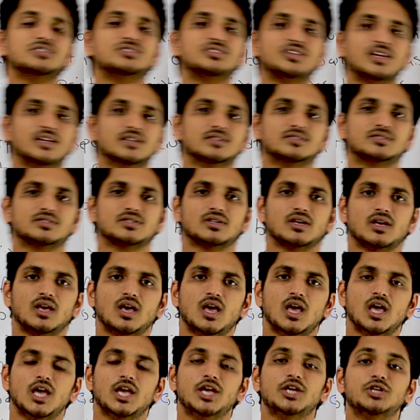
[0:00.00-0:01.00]
says?
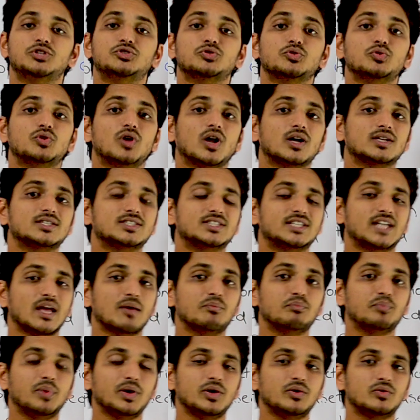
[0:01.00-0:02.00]
He should not
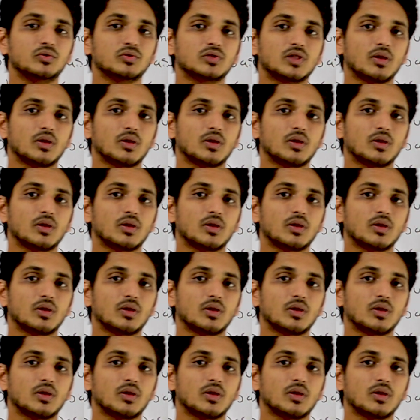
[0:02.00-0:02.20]
step into